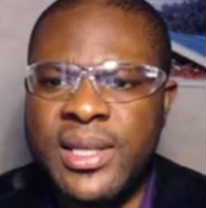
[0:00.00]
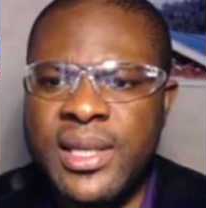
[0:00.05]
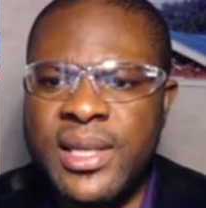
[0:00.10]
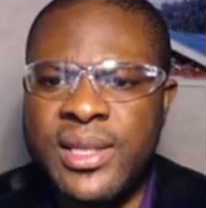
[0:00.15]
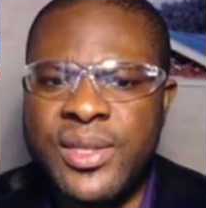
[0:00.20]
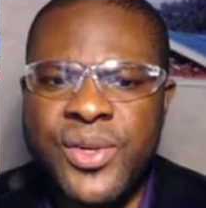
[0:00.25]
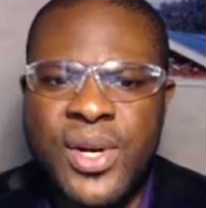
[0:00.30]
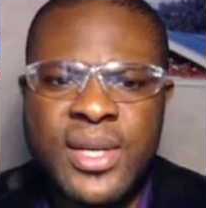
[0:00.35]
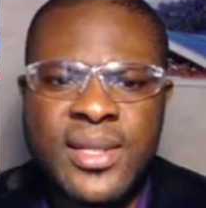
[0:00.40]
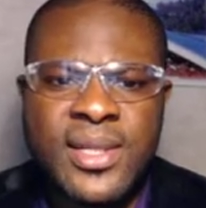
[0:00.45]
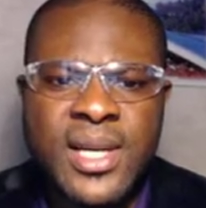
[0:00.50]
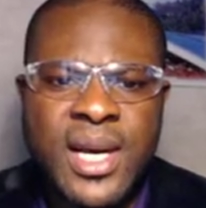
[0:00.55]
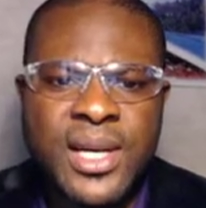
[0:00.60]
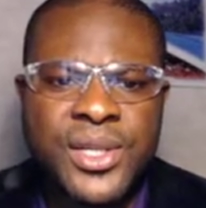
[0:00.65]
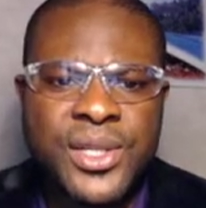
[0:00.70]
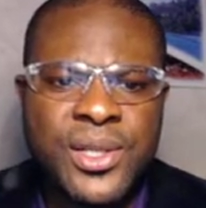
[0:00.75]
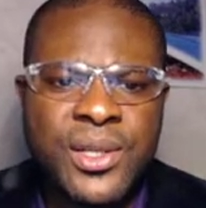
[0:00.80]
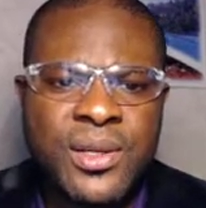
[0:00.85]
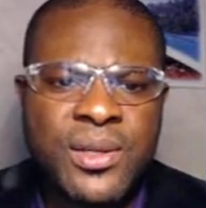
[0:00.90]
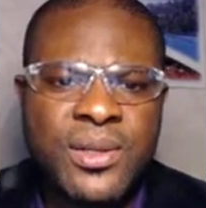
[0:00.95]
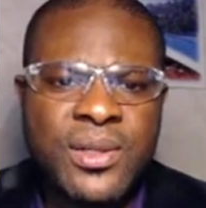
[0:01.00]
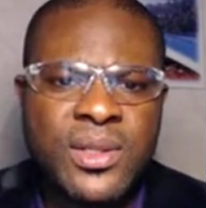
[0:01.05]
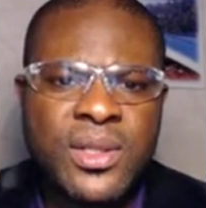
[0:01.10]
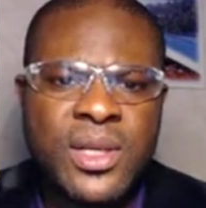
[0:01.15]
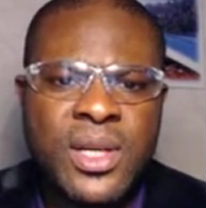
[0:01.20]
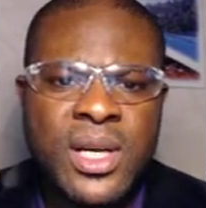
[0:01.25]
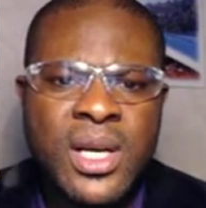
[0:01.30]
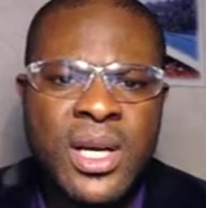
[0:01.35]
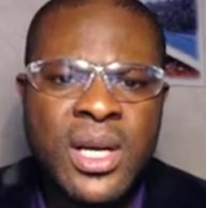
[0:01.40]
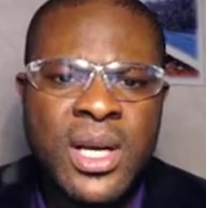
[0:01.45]
the transactions
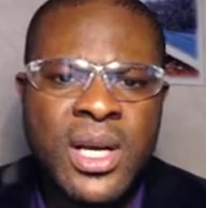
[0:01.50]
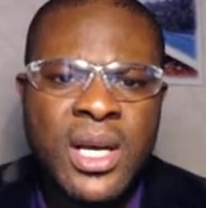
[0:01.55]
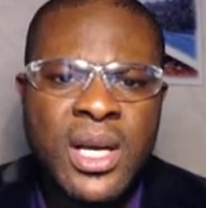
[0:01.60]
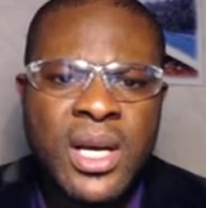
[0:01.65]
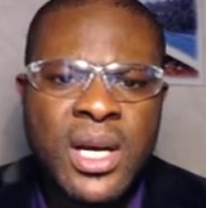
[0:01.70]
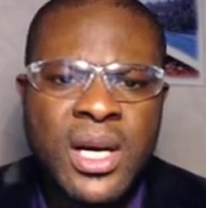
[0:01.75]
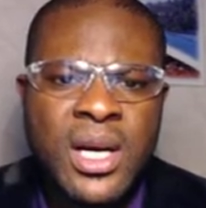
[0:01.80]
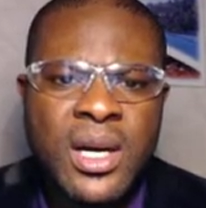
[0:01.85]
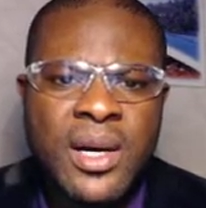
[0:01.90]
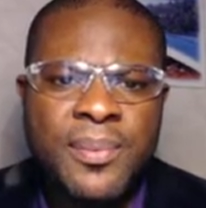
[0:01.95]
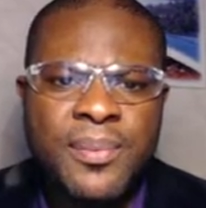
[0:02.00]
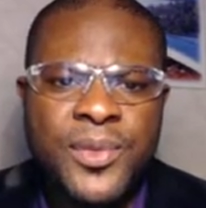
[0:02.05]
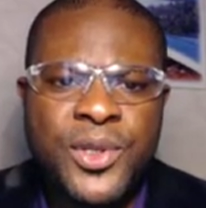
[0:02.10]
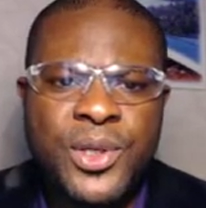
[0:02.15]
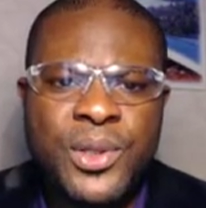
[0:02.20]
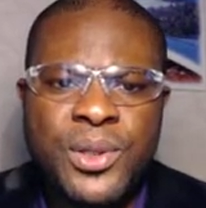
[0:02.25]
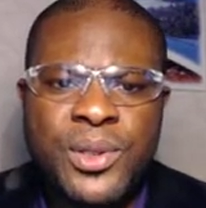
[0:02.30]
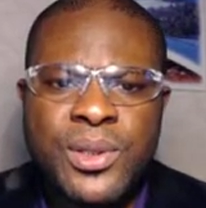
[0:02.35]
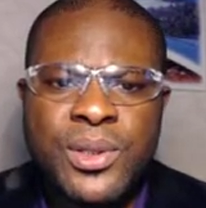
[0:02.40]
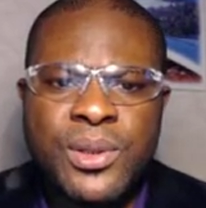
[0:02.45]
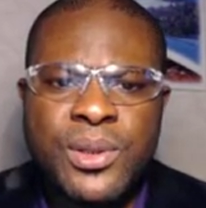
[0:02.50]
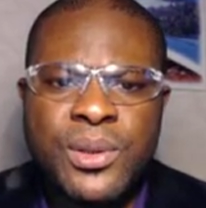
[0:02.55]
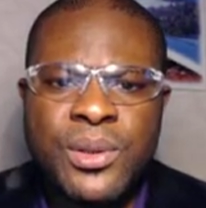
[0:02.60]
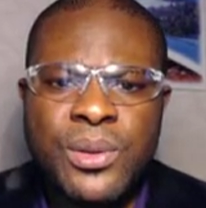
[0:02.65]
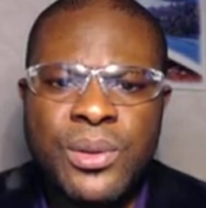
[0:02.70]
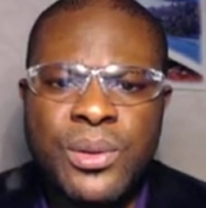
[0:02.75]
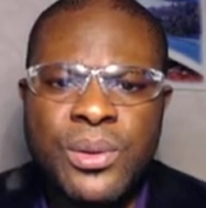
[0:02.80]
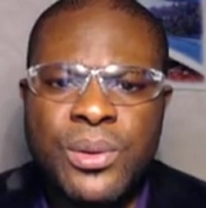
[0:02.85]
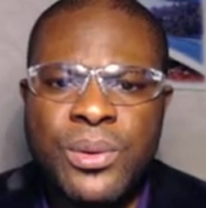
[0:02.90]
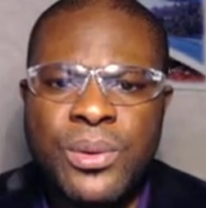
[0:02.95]
um, due
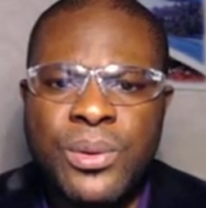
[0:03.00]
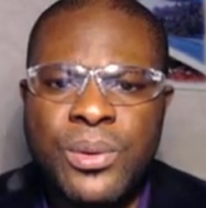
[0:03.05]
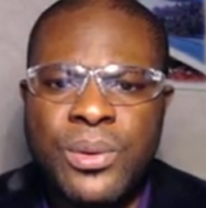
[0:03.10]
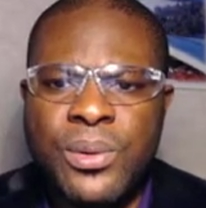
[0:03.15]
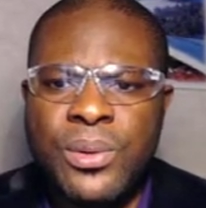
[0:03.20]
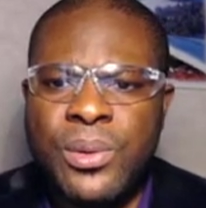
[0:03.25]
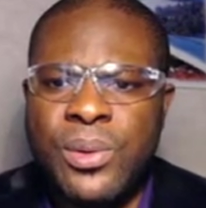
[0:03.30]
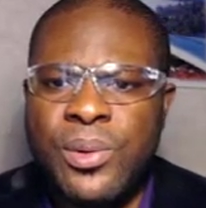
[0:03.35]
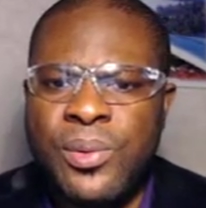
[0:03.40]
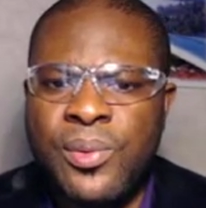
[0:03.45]
to